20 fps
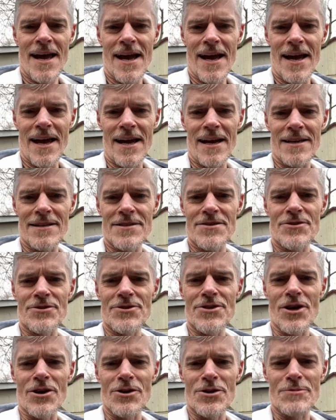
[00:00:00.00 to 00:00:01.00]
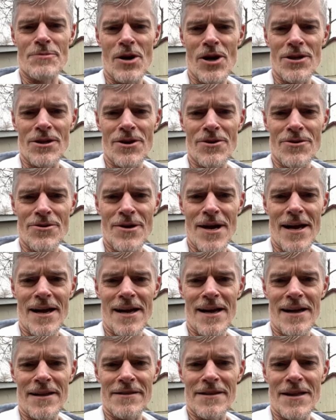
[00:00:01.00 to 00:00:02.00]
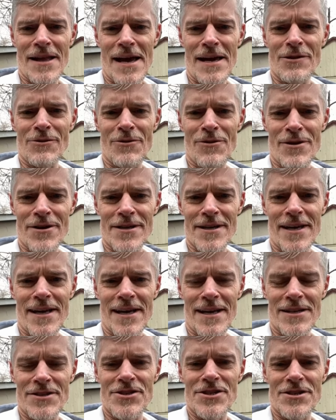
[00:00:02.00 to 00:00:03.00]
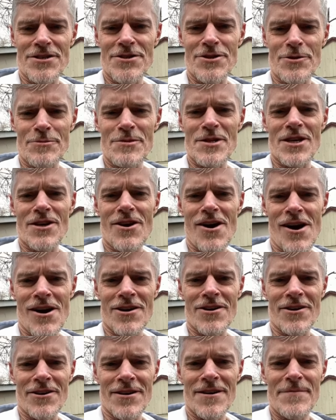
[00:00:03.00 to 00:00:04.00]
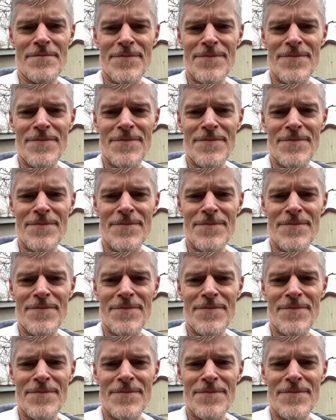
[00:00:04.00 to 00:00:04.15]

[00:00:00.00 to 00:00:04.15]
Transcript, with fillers: and Sir Charles Marlow and The Landlord in She Stoops to Conquer.